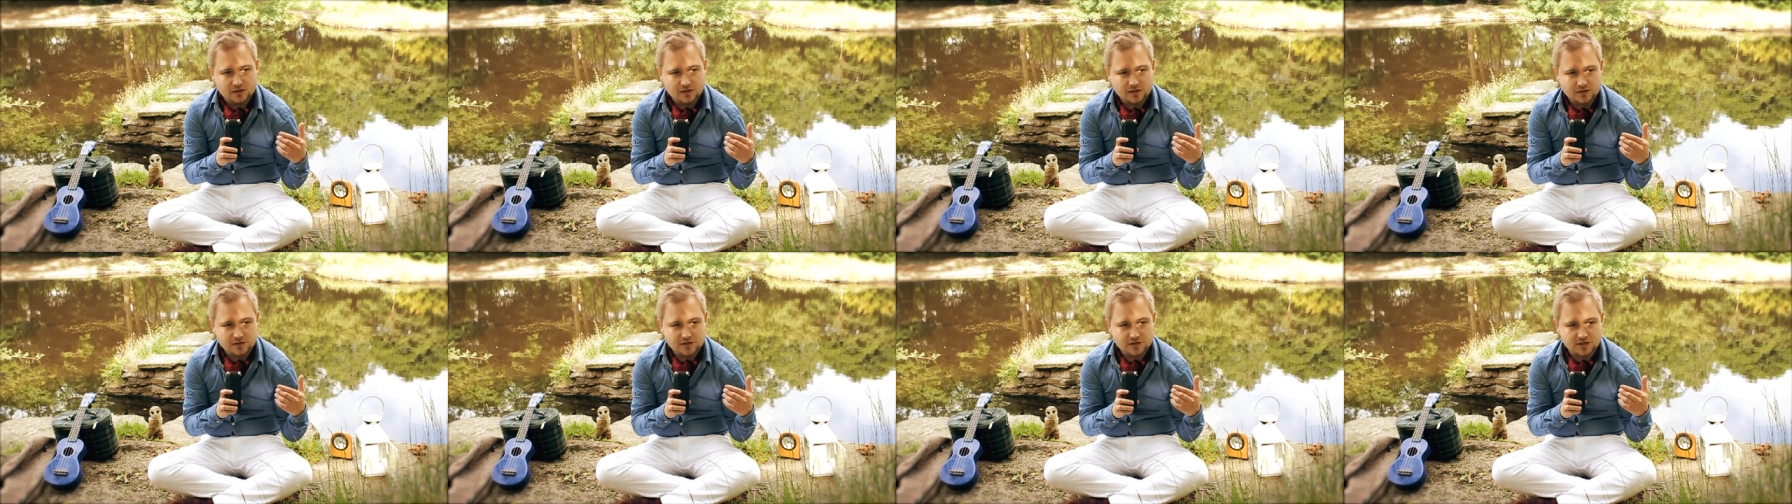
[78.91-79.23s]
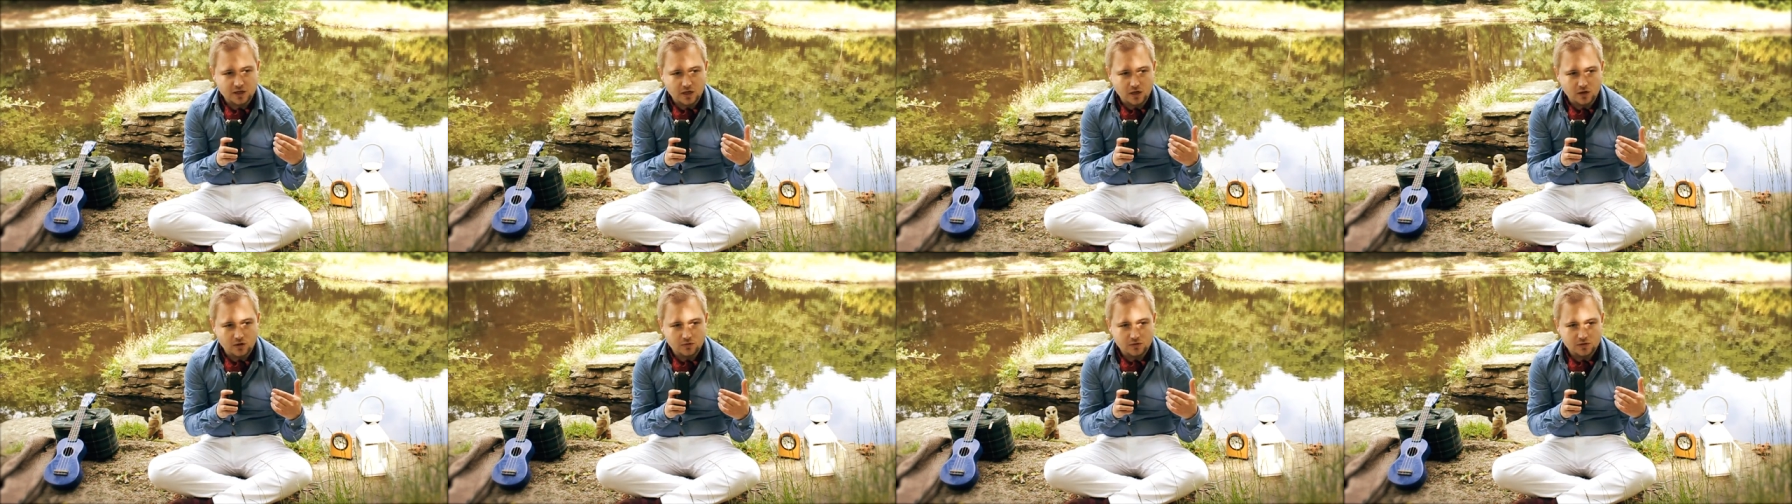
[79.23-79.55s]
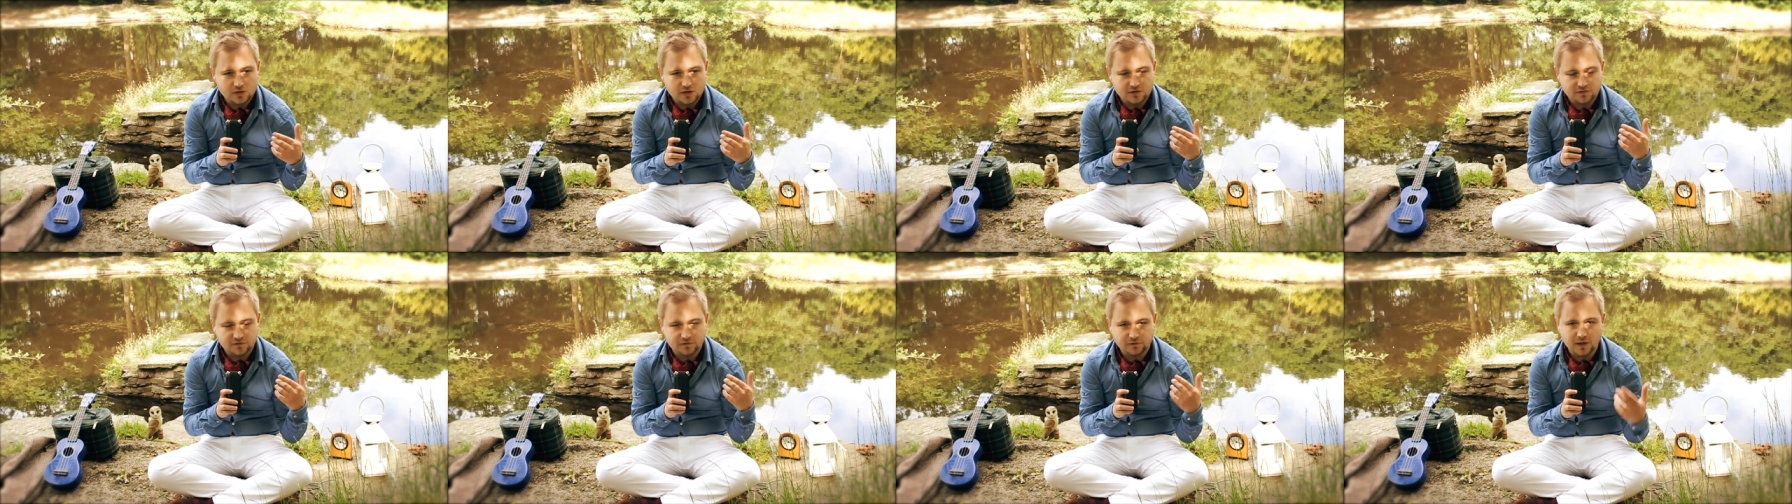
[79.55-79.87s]
So
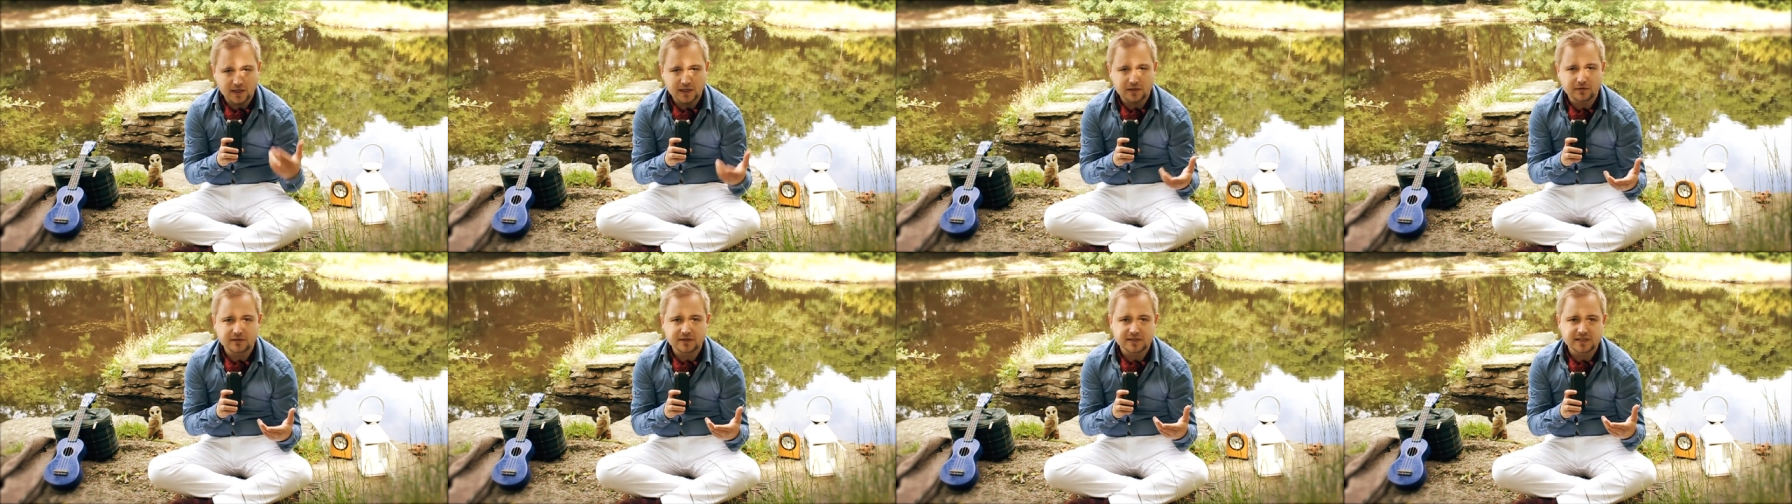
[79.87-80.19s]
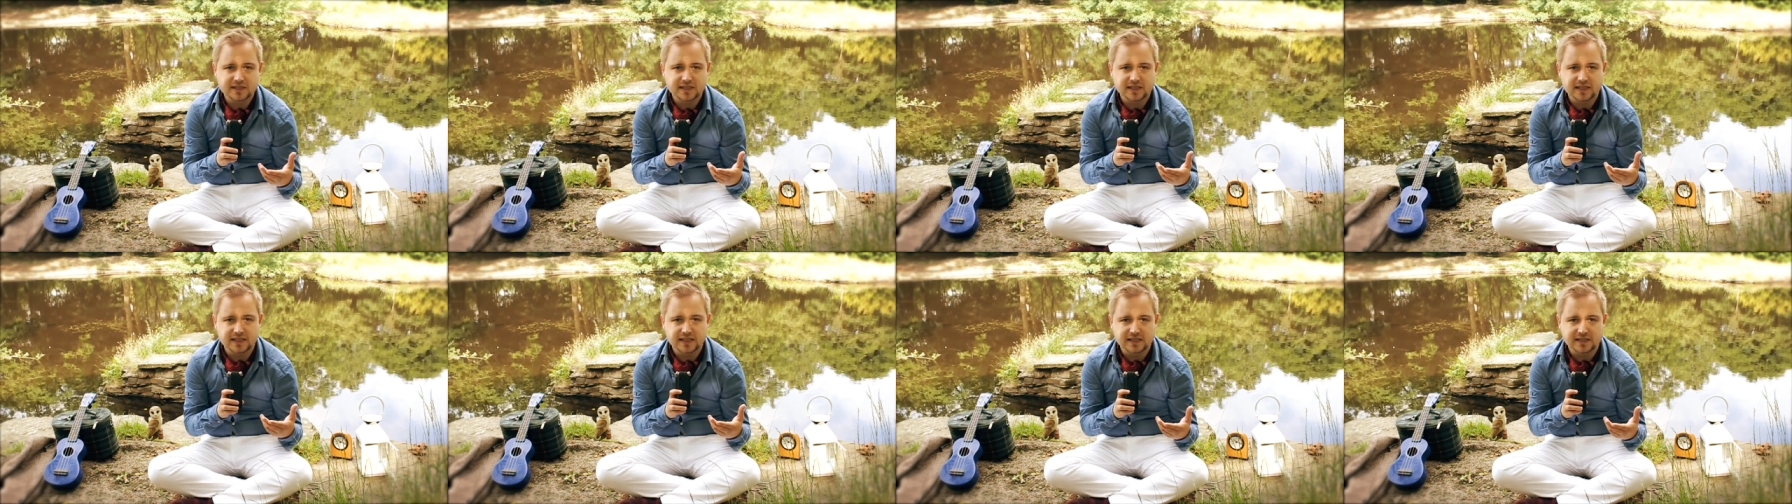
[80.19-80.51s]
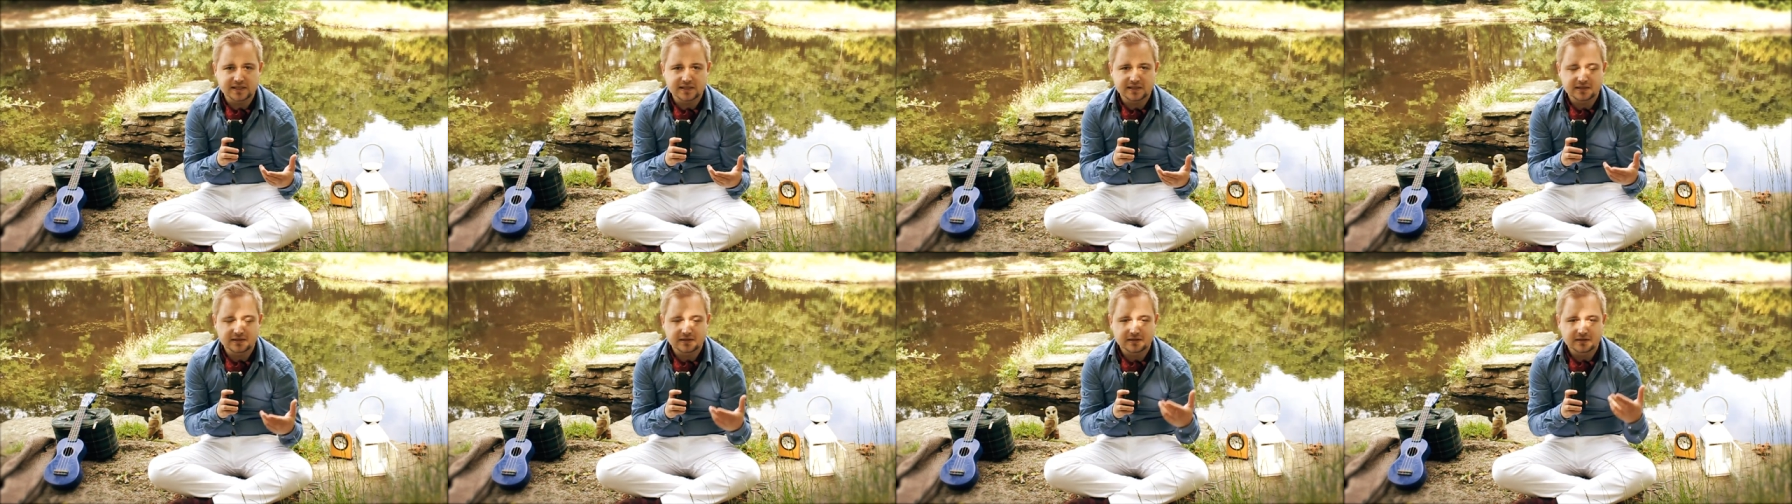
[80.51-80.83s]
the
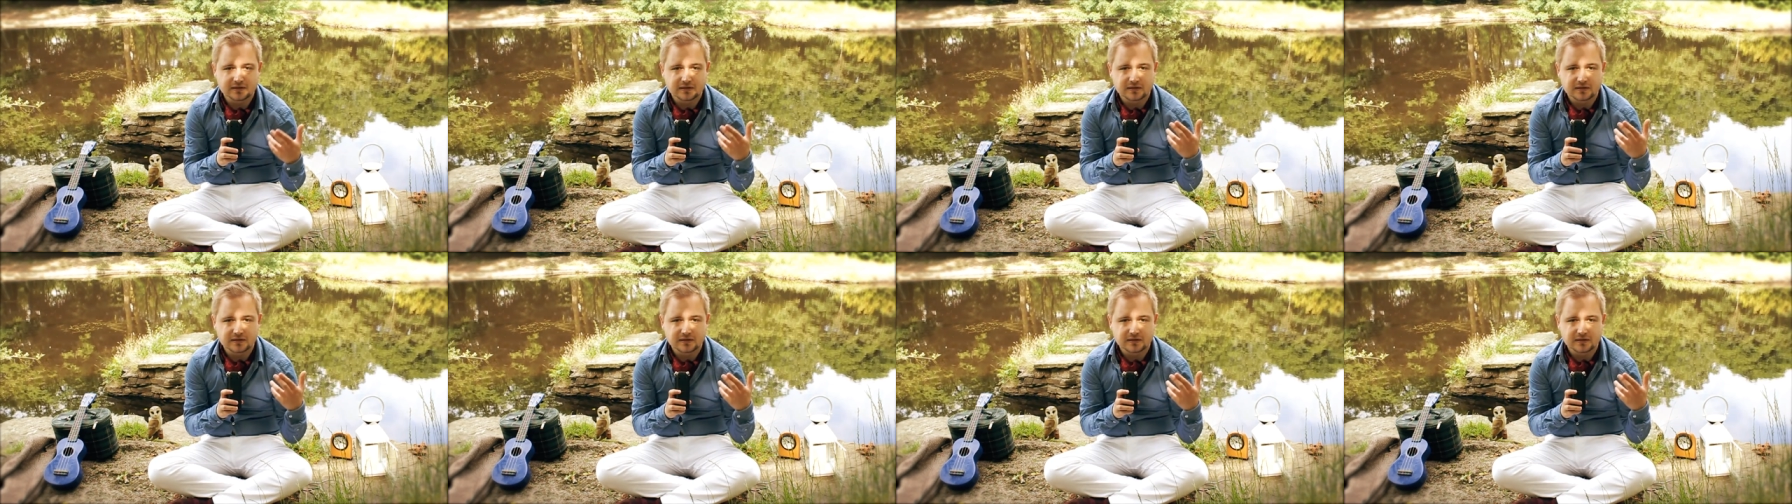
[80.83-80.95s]
fragrances